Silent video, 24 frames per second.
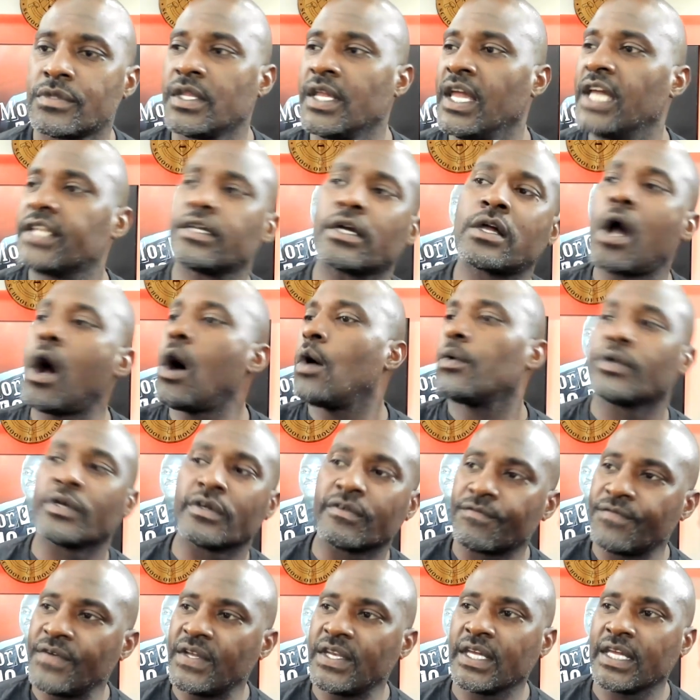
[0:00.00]
Hit the corner.
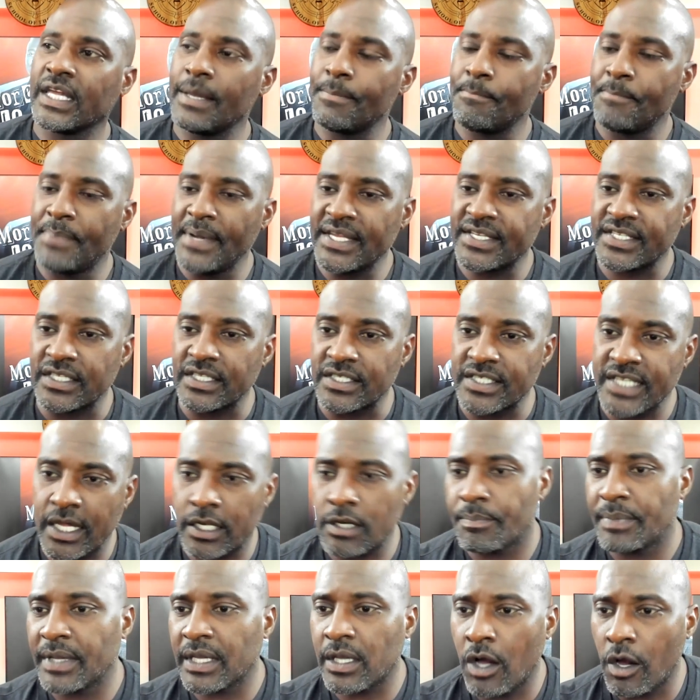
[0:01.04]
Finna get busy. Tell
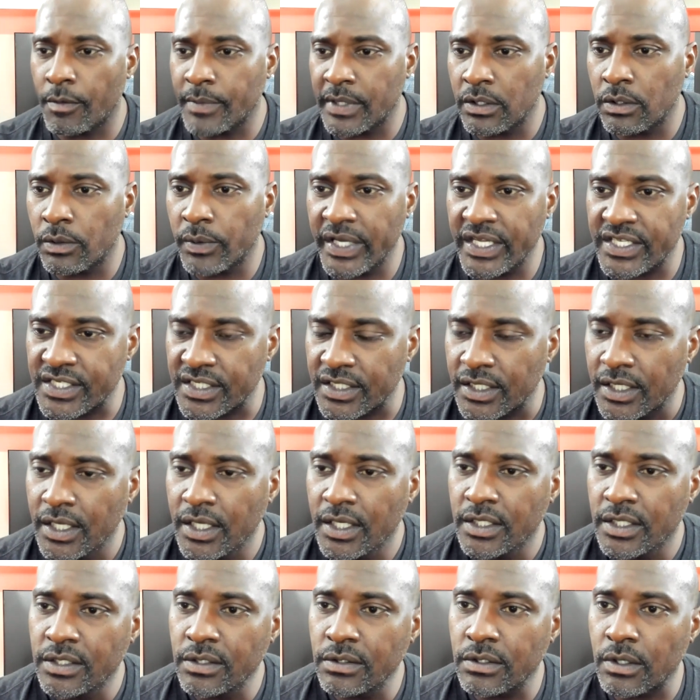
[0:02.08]
the big homie who is he.
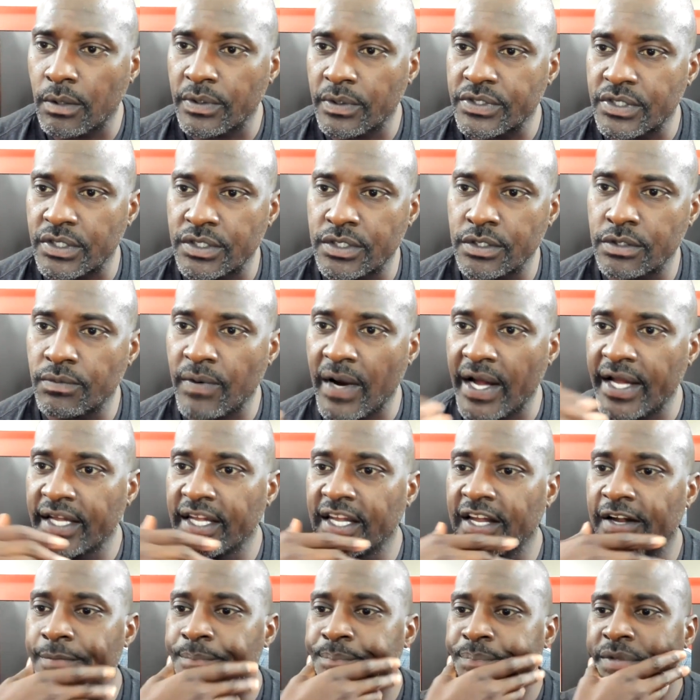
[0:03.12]
You know what to do right
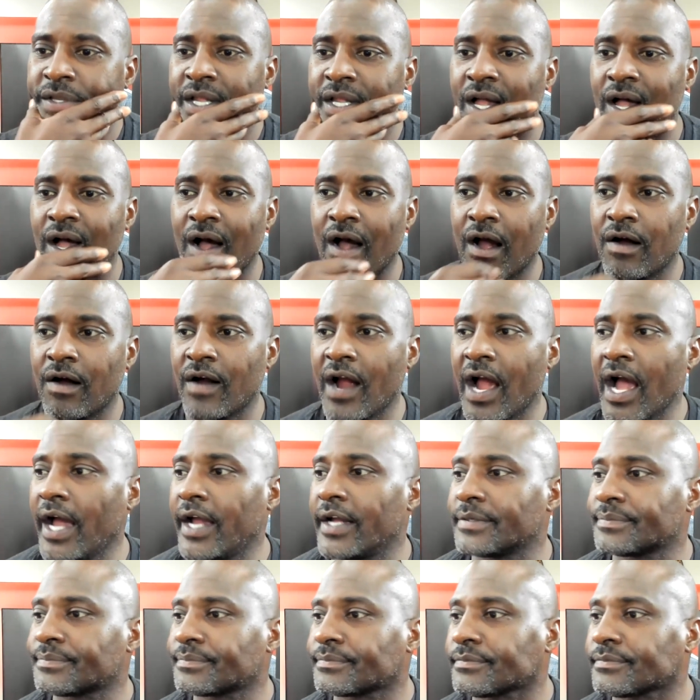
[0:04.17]
here. All right.